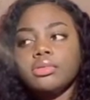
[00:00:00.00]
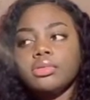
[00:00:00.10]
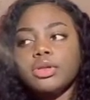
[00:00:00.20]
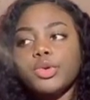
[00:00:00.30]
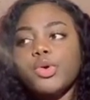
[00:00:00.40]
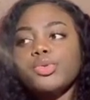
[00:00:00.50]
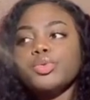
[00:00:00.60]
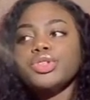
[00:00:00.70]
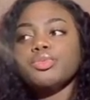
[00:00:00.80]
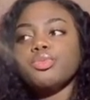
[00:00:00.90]
the only
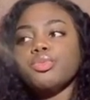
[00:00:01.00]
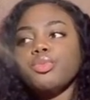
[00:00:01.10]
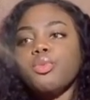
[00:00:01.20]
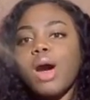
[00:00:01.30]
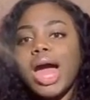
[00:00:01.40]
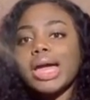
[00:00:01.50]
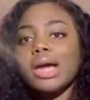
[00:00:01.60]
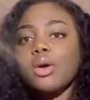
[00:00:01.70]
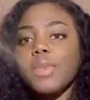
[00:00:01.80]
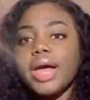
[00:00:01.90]
reason why I
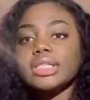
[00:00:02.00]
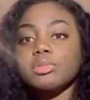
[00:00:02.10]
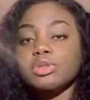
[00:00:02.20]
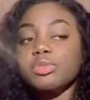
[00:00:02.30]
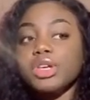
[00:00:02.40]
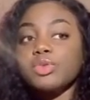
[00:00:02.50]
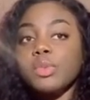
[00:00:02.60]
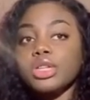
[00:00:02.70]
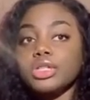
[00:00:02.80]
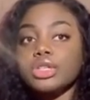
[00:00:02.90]
can go back to them is because we
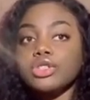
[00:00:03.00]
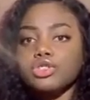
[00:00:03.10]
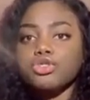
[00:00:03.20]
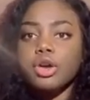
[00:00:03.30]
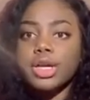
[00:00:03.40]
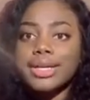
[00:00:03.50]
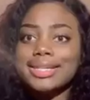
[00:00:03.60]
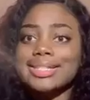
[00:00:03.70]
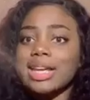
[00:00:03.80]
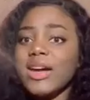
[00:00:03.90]
made such a strong
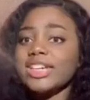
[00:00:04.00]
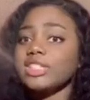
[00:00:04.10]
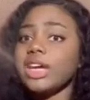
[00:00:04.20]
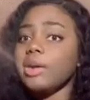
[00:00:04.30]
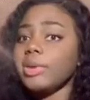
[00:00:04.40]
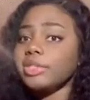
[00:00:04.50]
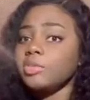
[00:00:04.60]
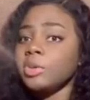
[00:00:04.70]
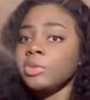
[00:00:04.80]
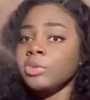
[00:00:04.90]
connection. Now I actually care about
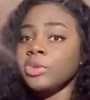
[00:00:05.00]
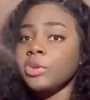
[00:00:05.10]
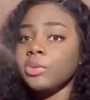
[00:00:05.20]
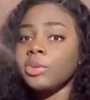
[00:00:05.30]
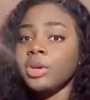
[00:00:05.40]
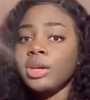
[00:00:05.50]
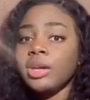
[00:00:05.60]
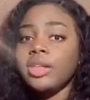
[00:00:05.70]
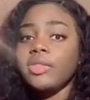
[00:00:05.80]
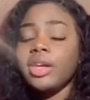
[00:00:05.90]
these people, so,
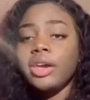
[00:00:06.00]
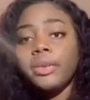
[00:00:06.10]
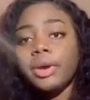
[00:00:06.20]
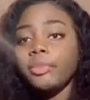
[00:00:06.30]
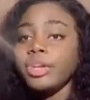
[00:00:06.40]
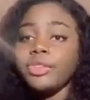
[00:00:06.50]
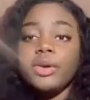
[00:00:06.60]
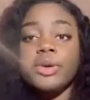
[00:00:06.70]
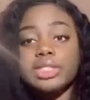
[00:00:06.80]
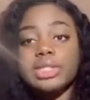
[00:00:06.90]
and they care about me and they
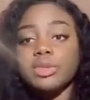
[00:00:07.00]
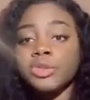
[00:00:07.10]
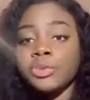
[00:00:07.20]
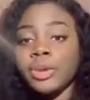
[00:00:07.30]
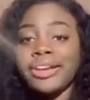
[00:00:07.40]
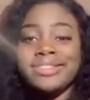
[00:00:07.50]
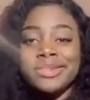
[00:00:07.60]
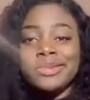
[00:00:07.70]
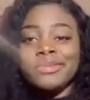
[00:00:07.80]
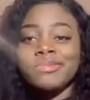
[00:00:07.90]
want to see me do great,
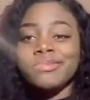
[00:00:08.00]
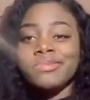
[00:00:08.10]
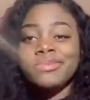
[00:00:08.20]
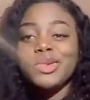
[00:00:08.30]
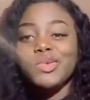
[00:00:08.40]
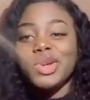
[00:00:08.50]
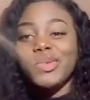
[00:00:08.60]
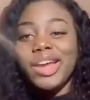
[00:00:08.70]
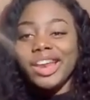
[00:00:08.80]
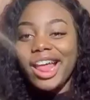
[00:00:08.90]
so
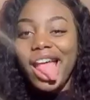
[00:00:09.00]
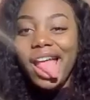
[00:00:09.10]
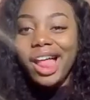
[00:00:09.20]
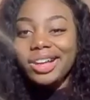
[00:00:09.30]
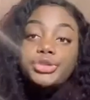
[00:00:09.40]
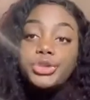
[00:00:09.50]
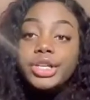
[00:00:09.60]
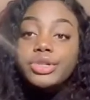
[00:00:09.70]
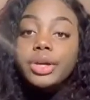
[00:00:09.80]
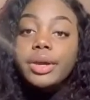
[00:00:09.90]
win-win.
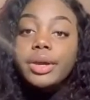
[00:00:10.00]
Transcript.